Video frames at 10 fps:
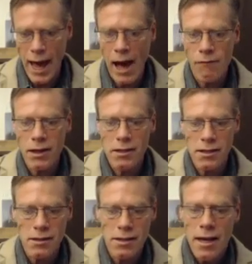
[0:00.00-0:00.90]

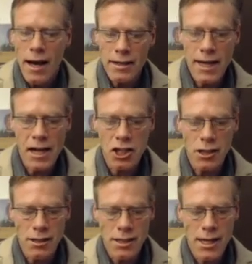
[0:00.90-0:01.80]
affixes attaching
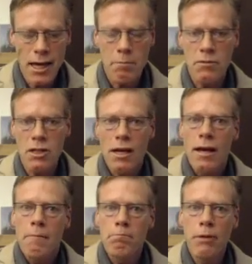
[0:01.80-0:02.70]
to stems.
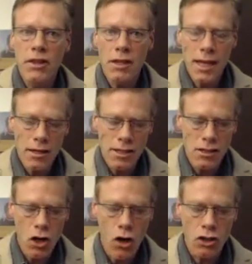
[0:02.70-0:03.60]
But the thing is,
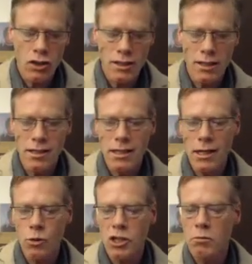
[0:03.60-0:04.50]
it's harder to
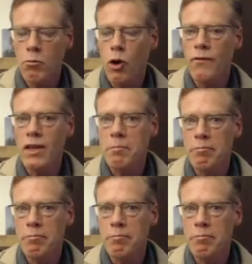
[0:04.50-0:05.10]
distinguish morpheme